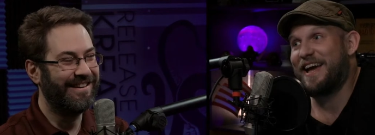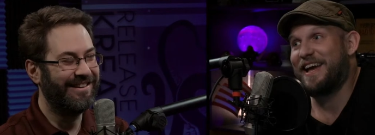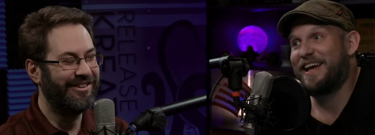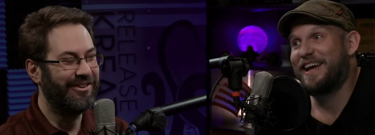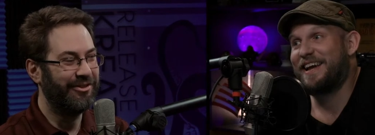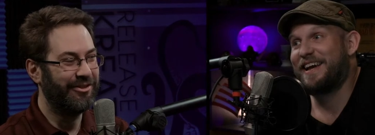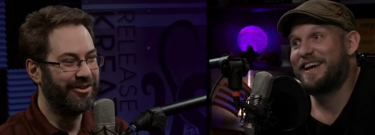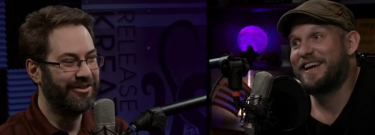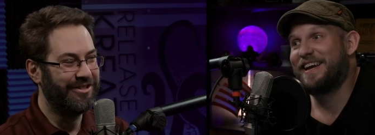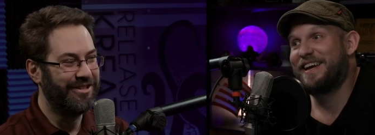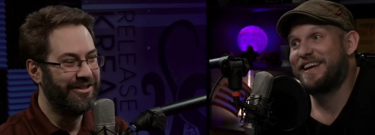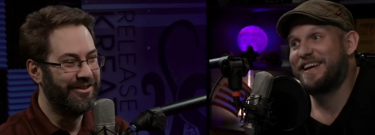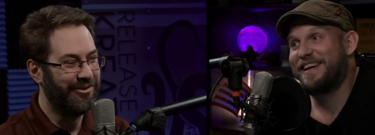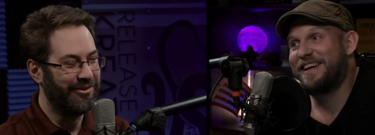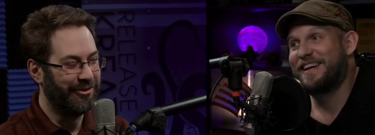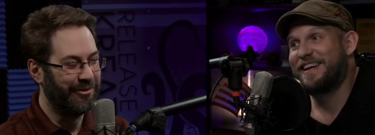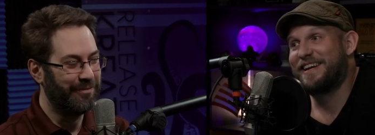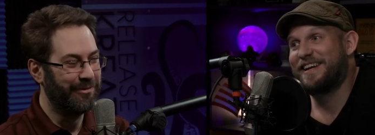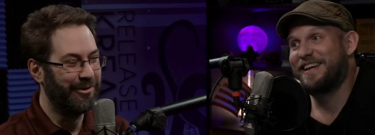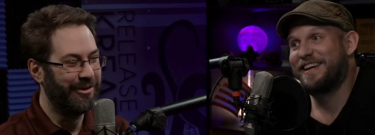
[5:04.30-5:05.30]
Speaker 1: I don't know, 13
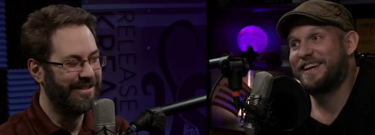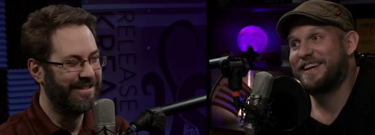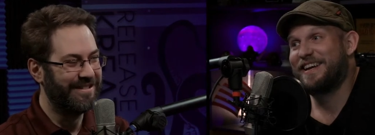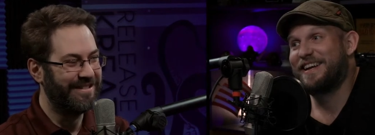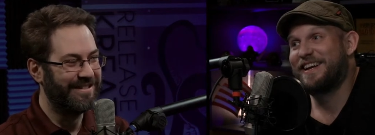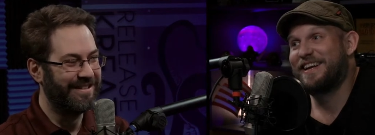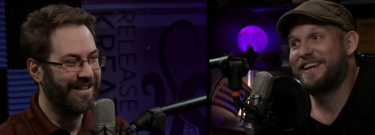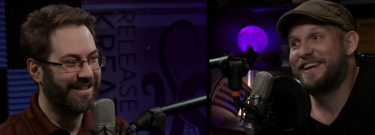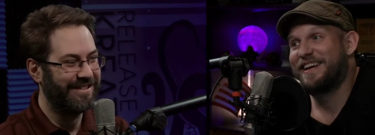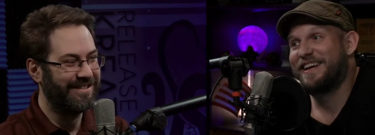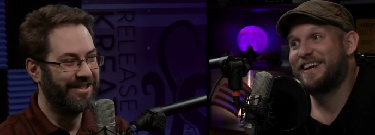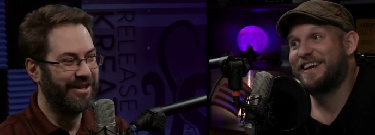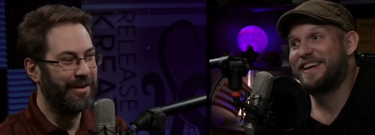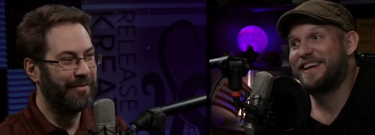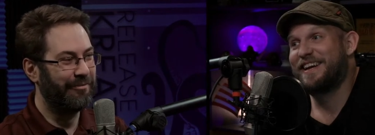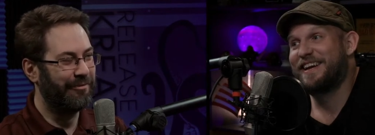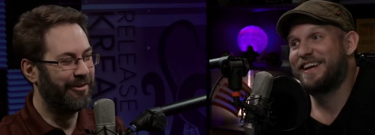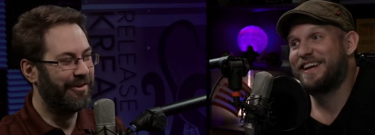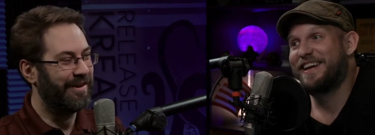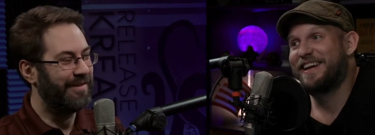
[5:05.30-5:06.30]
year old boy, this is like
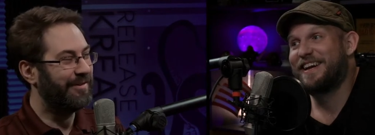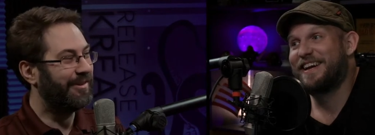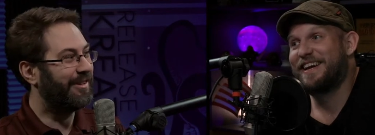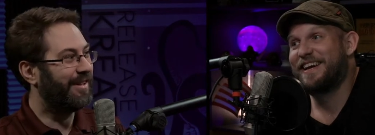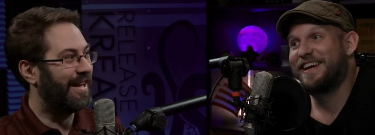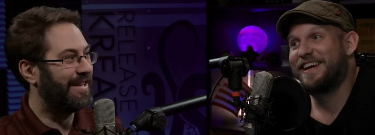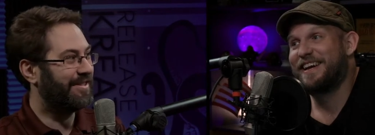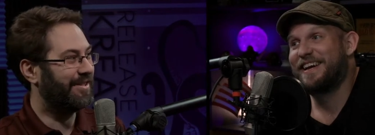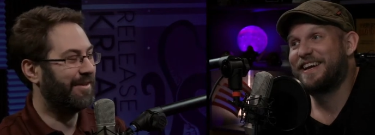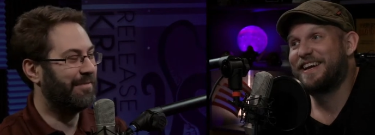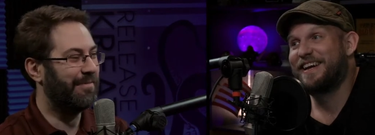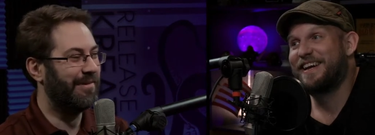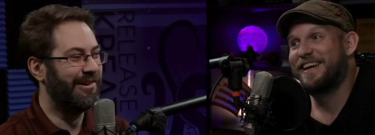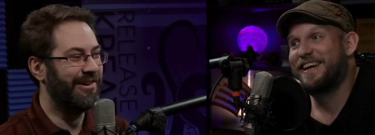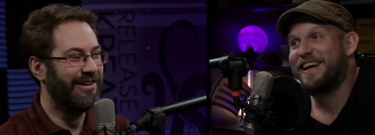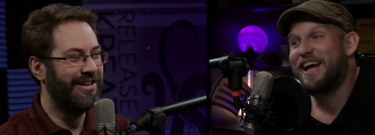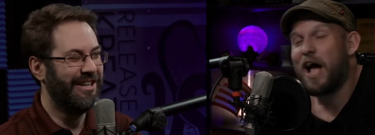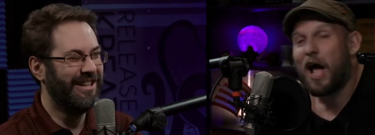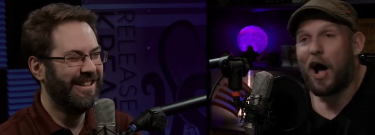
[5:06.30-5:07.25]
set up for a classic burn.